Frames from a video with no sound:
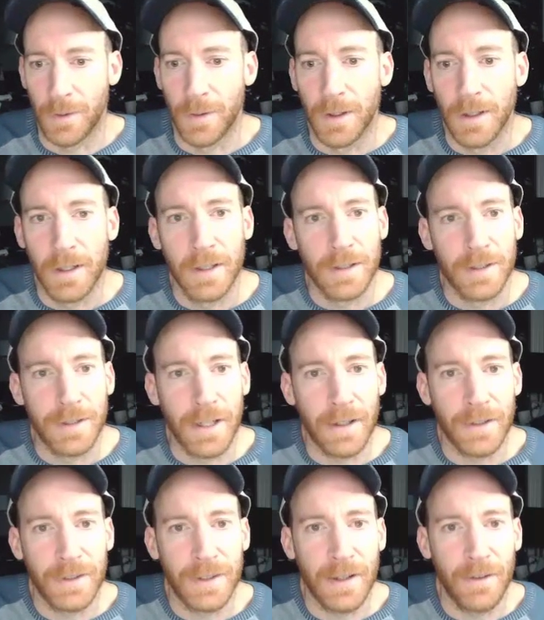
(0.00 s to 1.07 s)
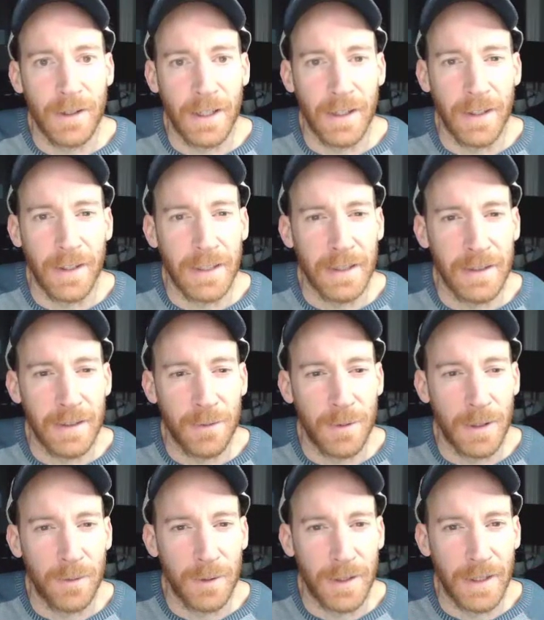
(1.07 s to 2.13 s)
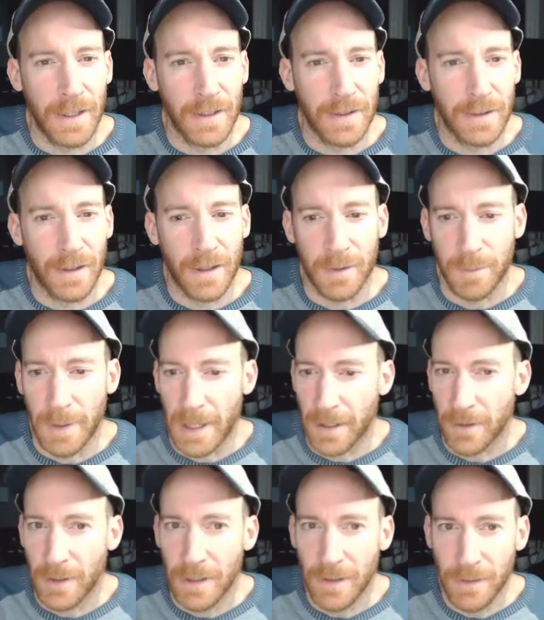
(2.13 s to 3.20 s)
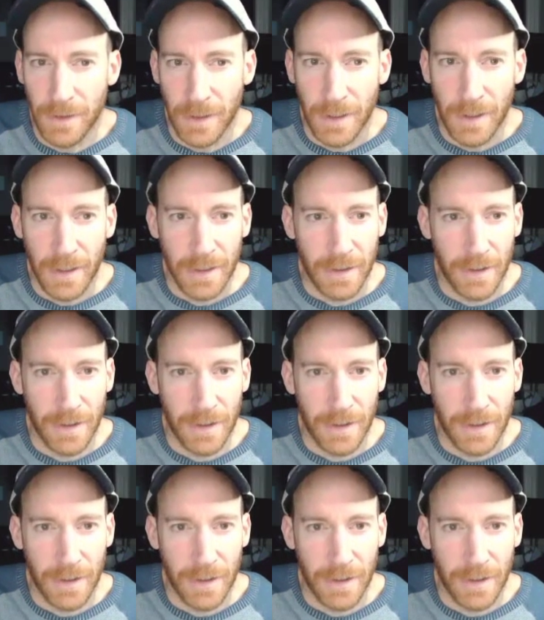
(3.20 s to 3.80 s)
So style 7, I think that's the one with the nice dark background,